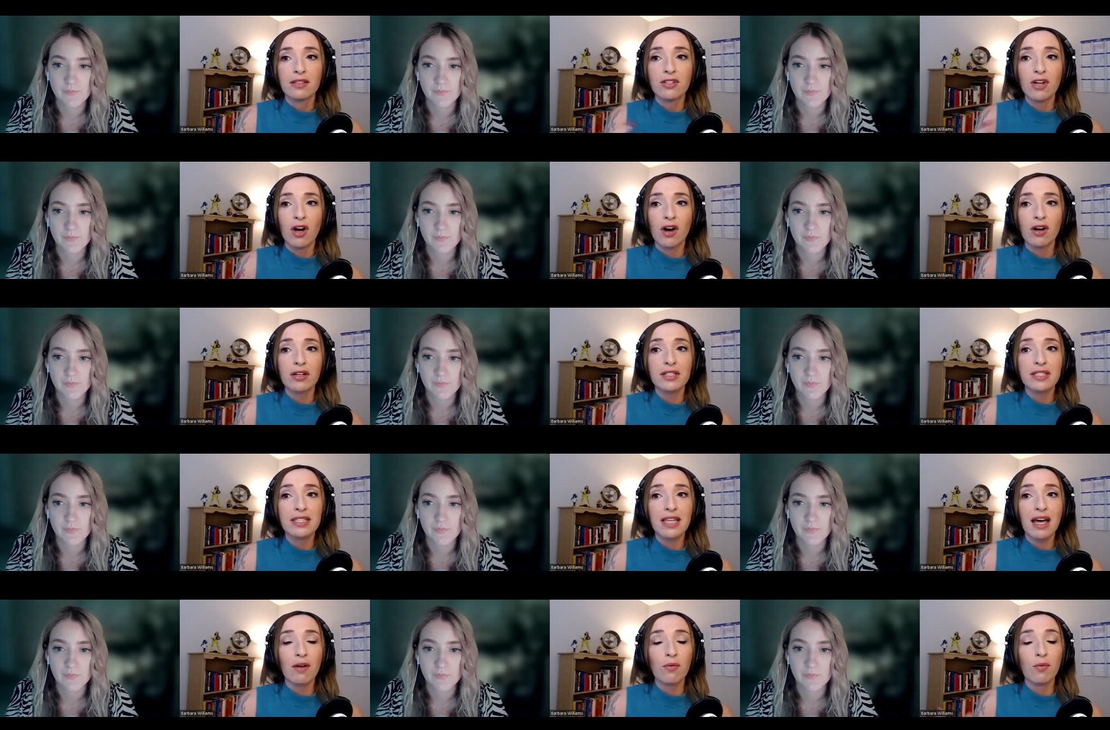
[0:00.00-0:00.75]
Speaker 1: dogs
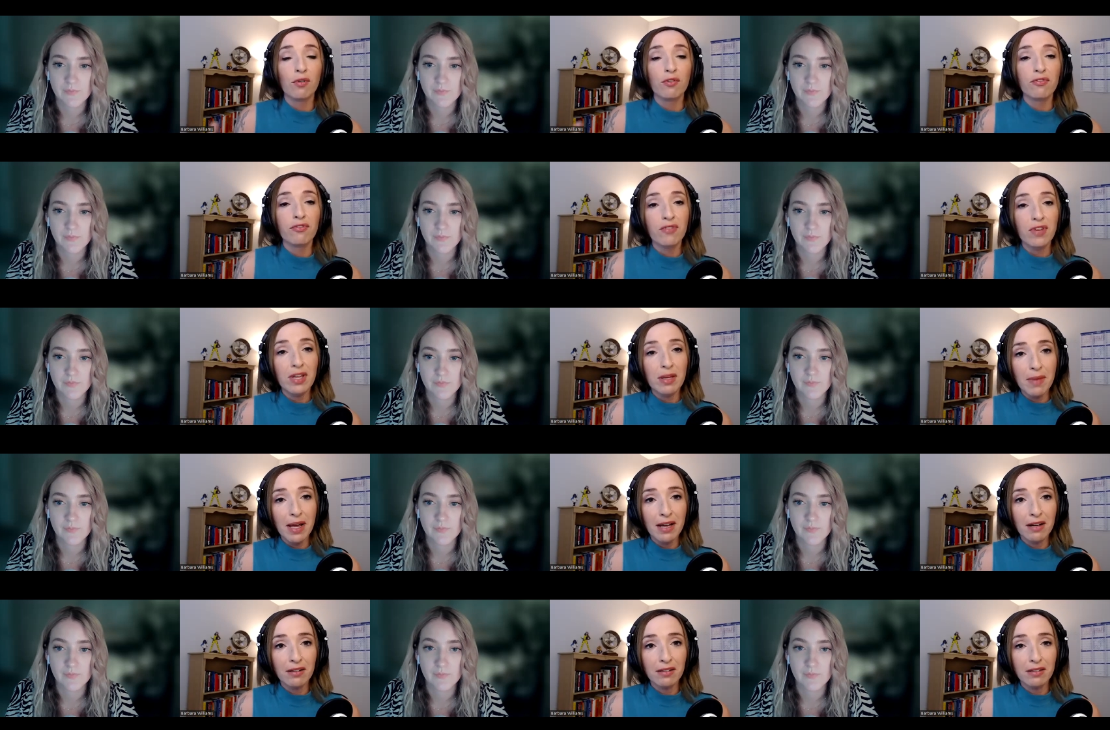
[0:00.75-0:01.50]
that were
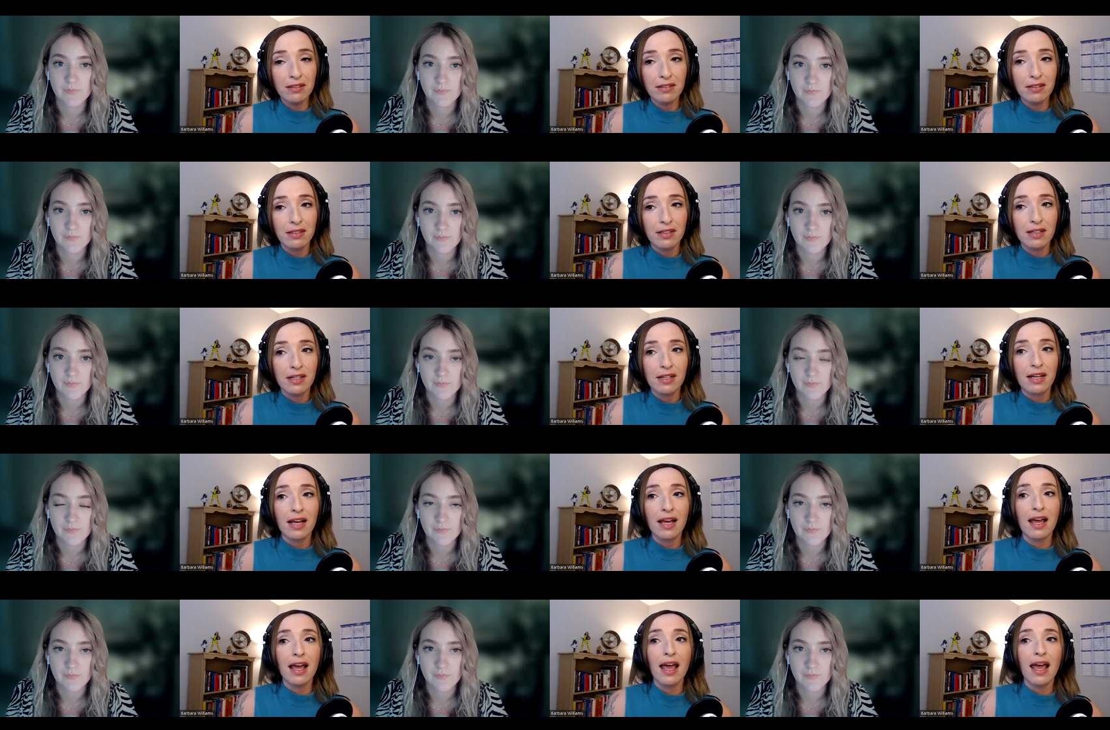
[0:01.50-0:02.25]
female
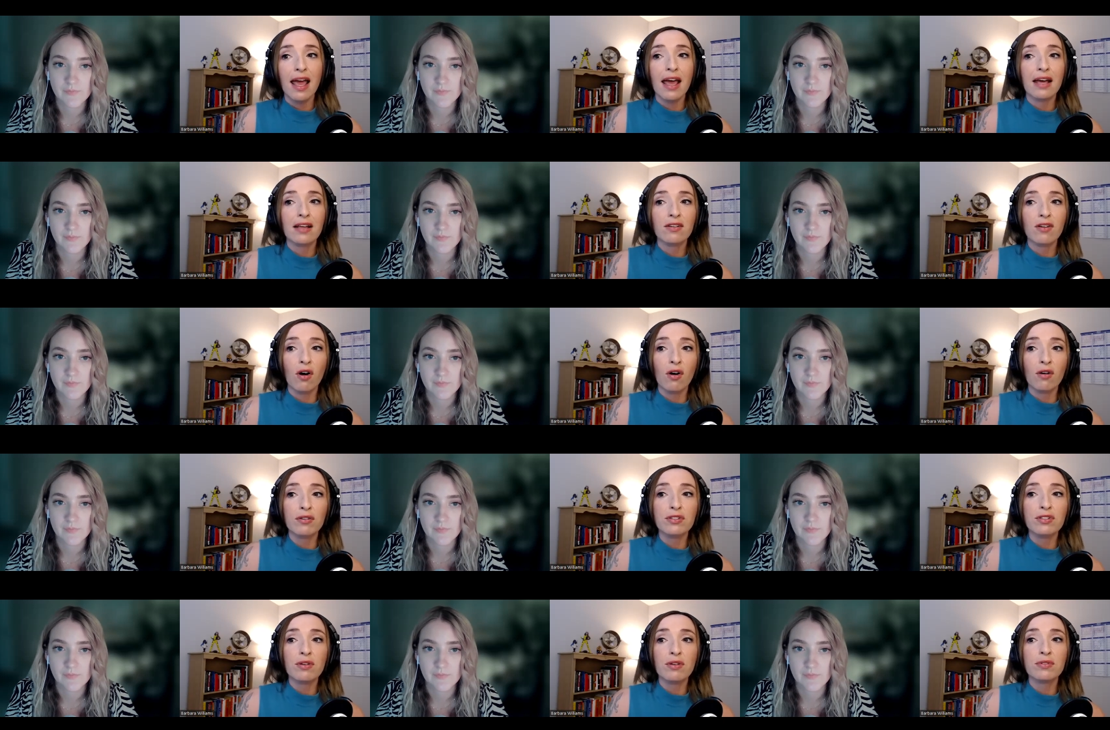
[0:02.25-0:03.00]
and
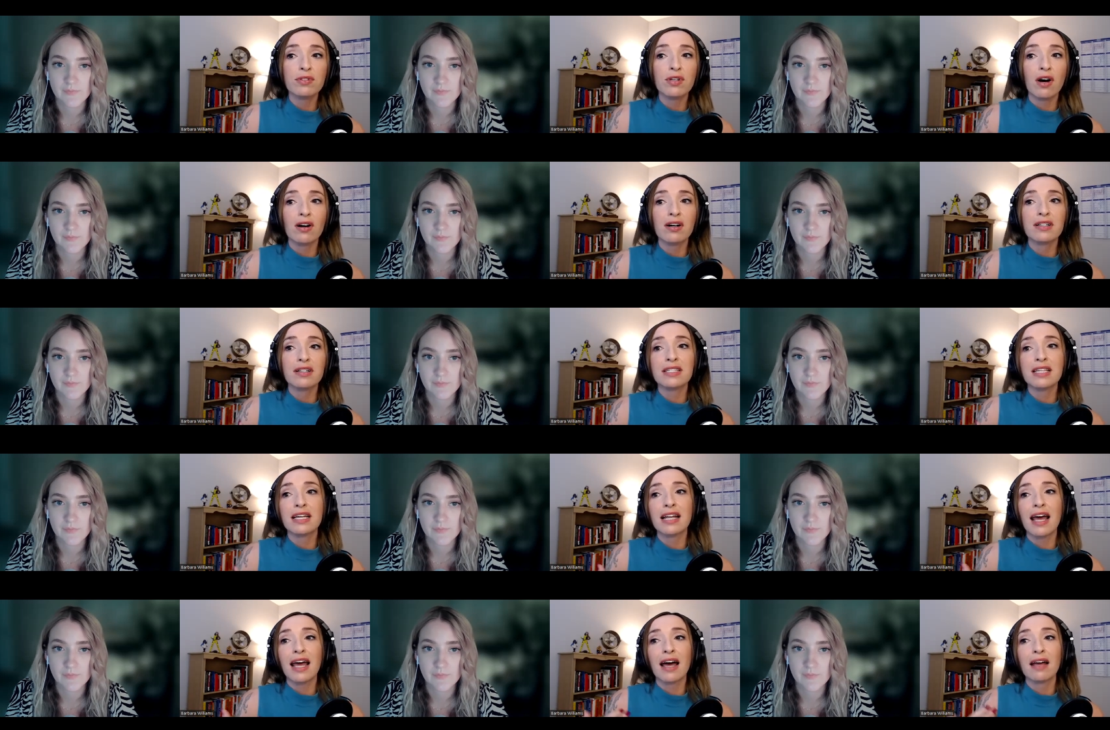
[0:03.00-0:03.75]
also dogs
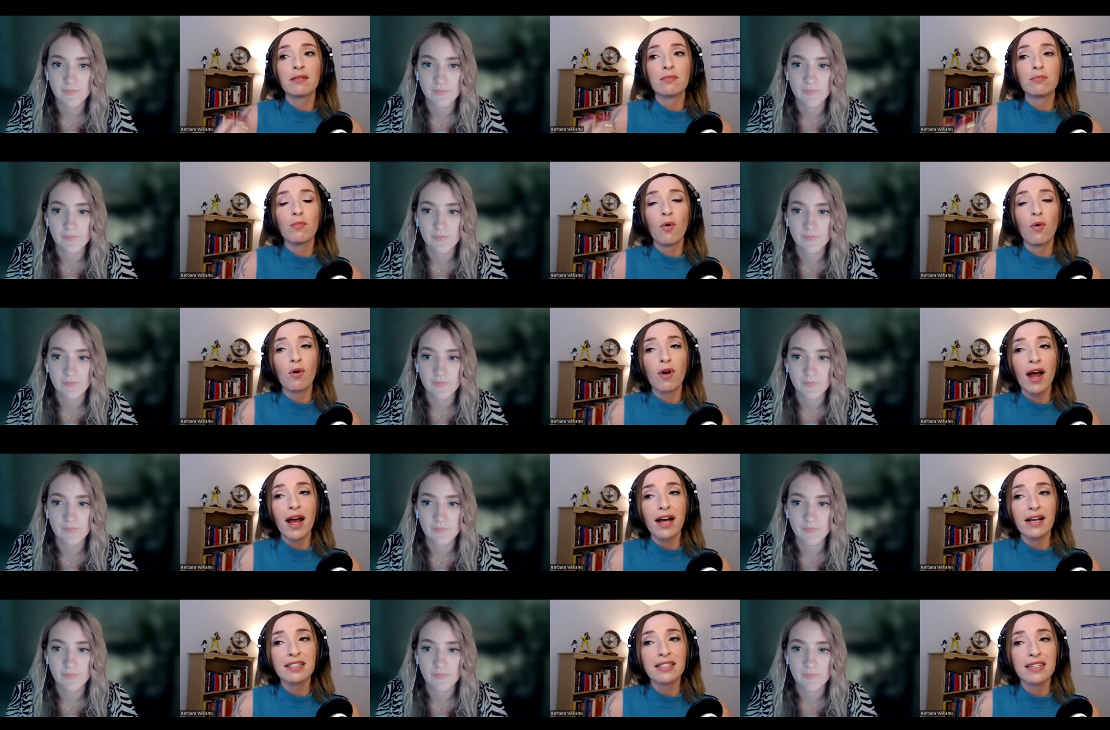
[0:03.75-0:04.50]
that had more
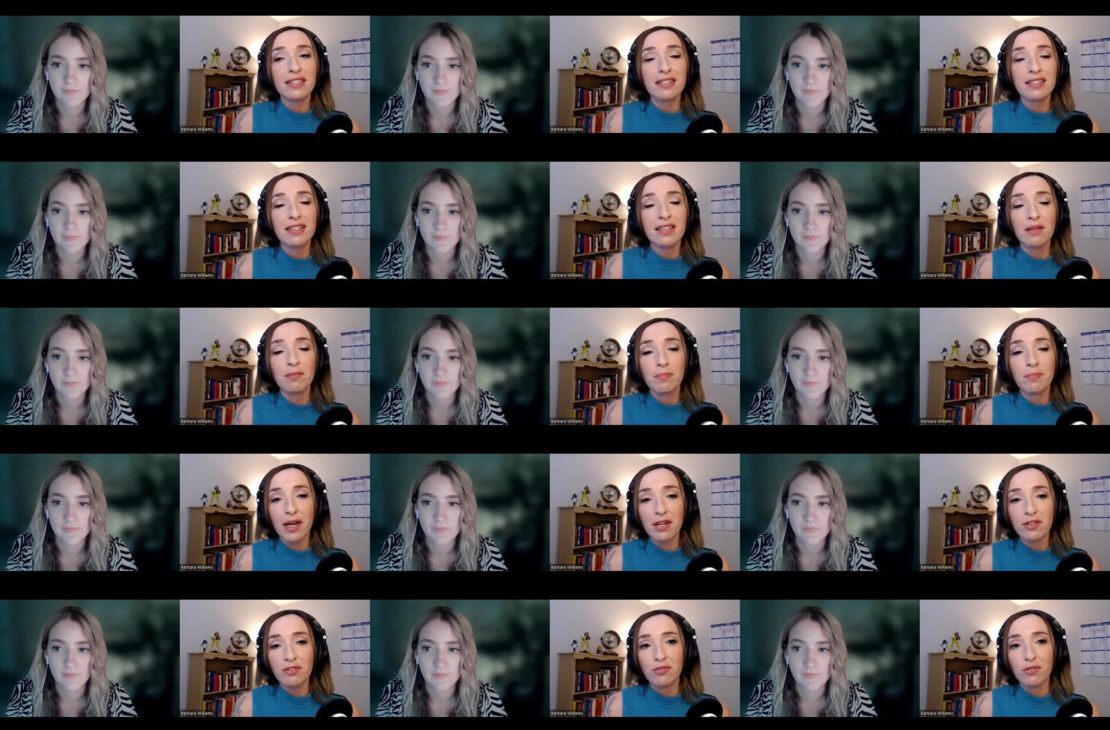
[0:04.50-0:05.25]
access to the
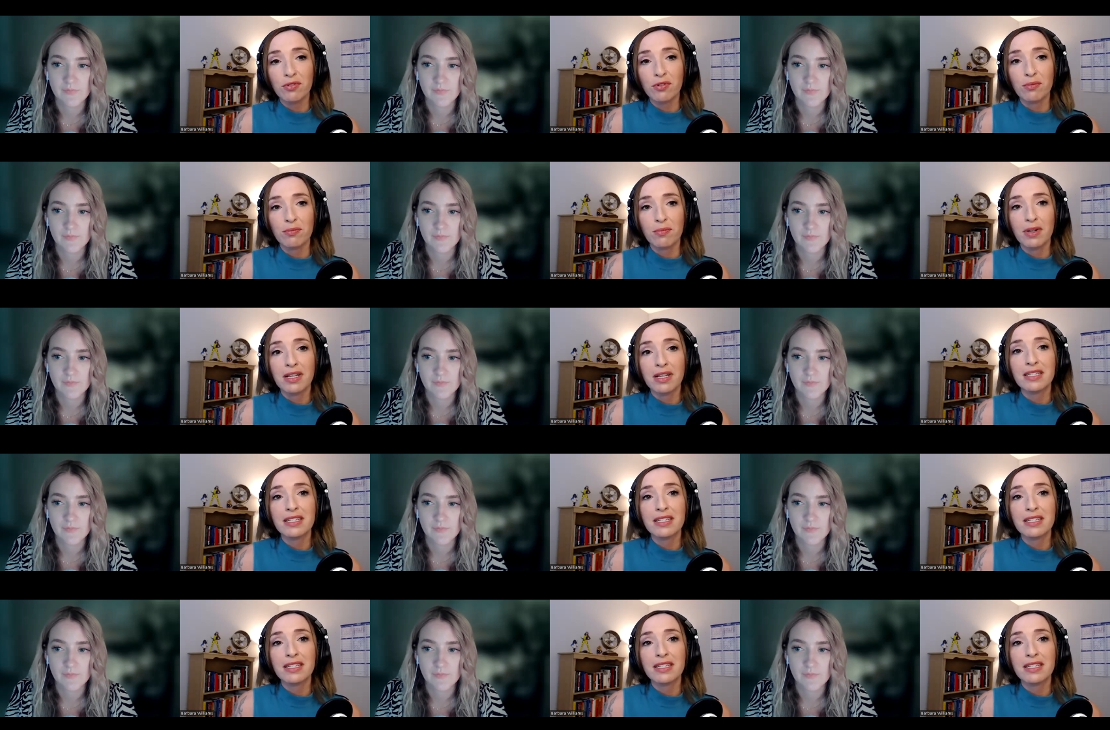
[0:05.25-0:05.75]
bedroom